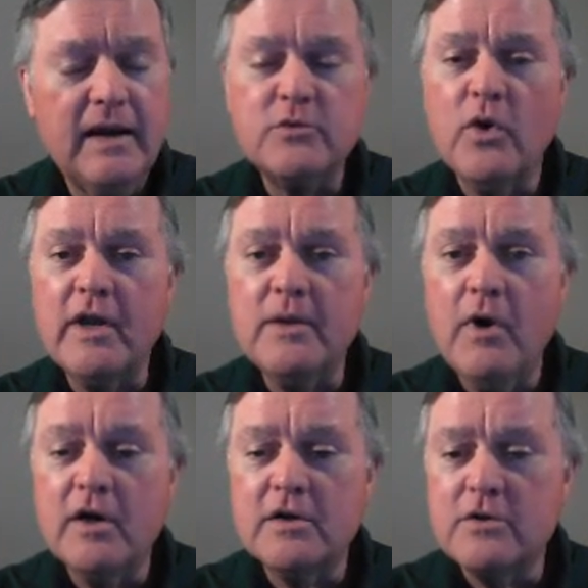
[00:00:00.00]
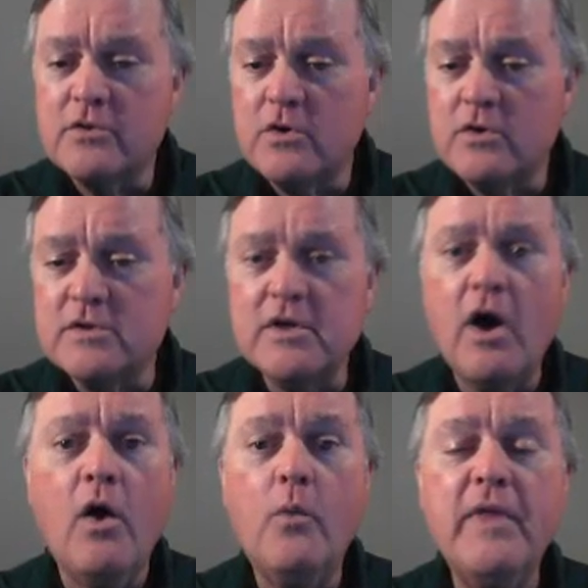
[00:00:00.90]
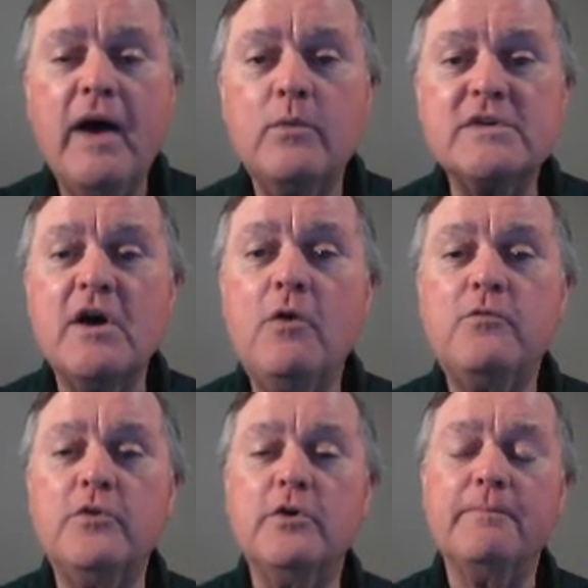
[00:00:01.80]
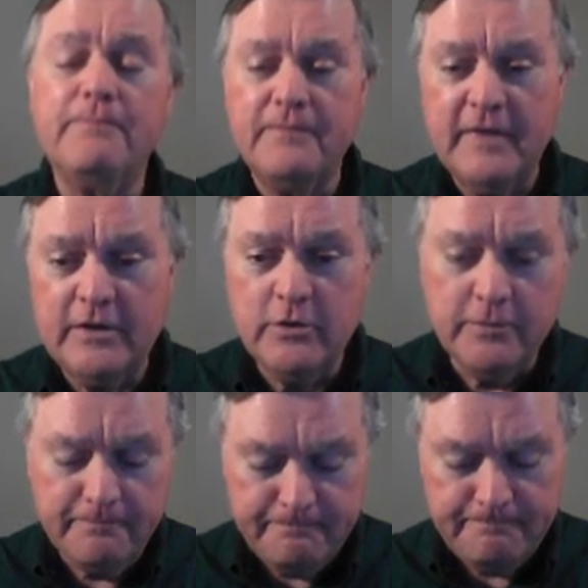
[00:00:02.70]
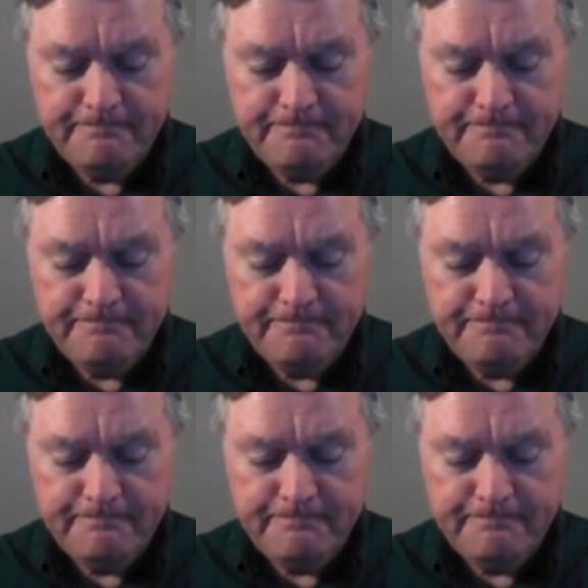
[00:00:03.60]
I try to monitor those. I hope that was helpful. Thank you.